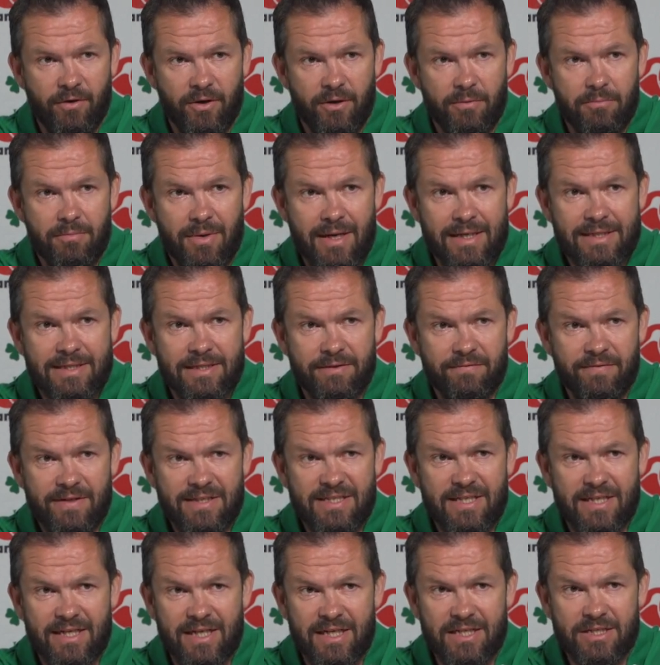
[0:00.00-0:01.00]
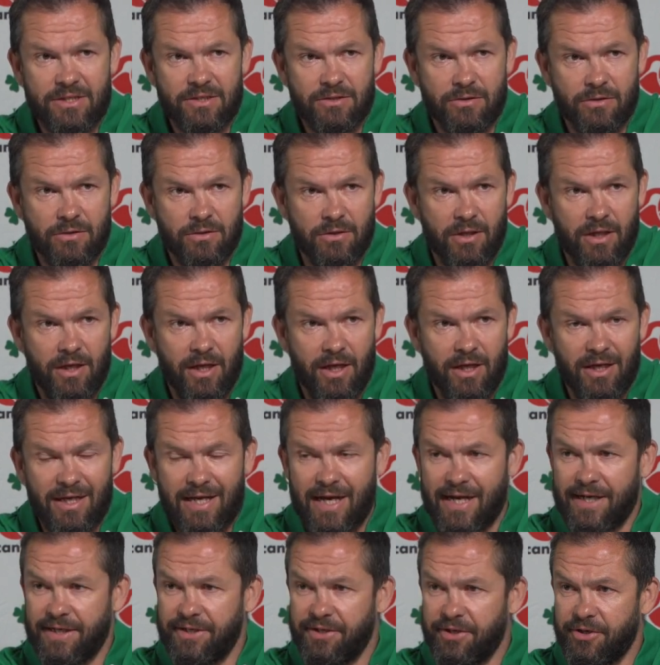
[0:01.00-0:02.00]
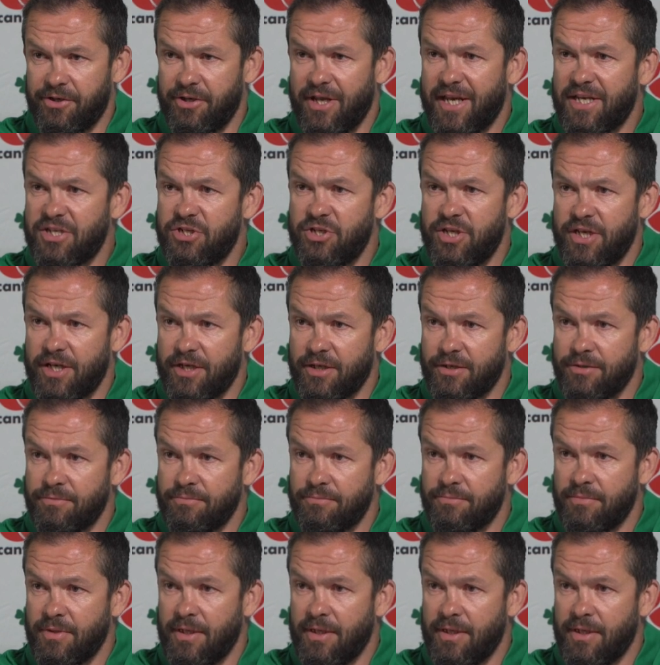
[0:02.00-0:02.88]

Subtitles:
massive international calendar next year,